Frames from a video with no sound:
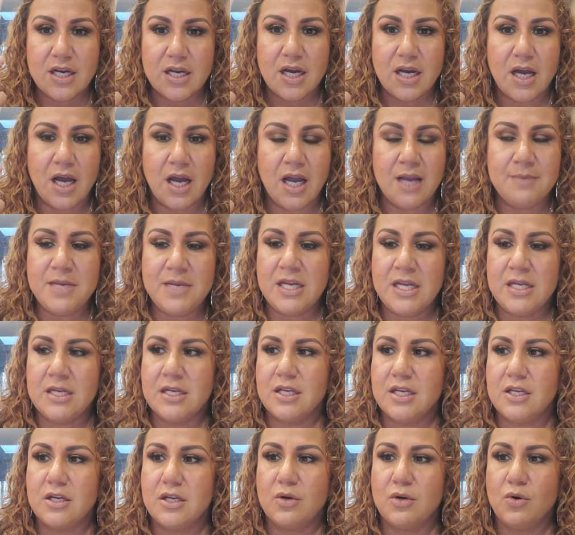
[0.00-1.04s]
I
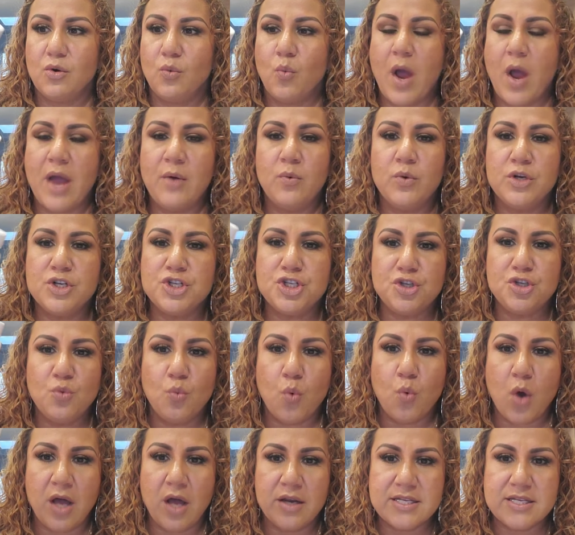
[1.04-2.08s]
mean, why wouldn't you
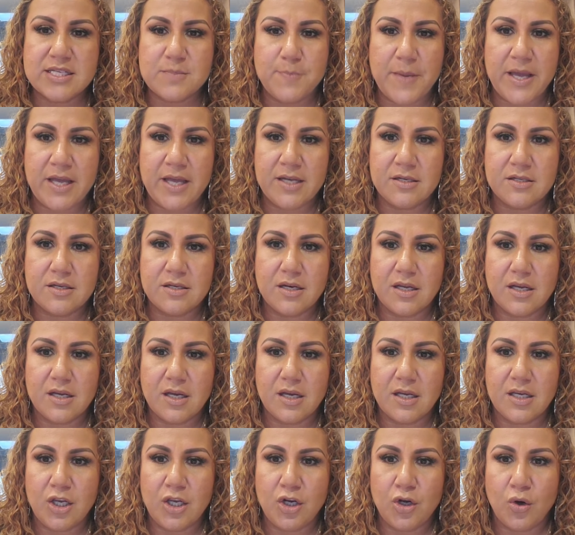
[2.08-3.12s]
want to spend,
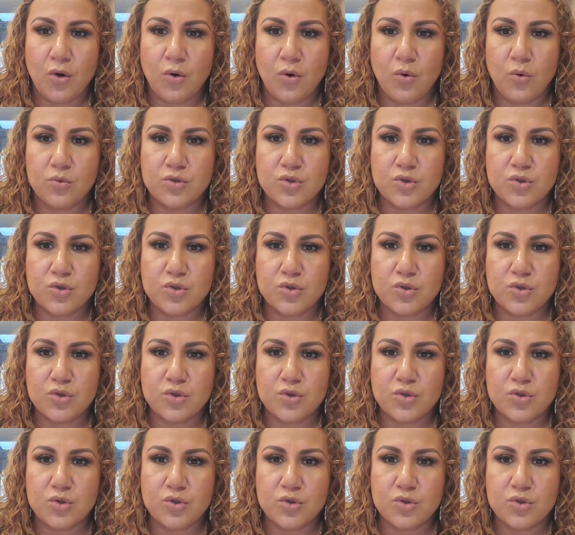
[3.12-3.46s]
you know,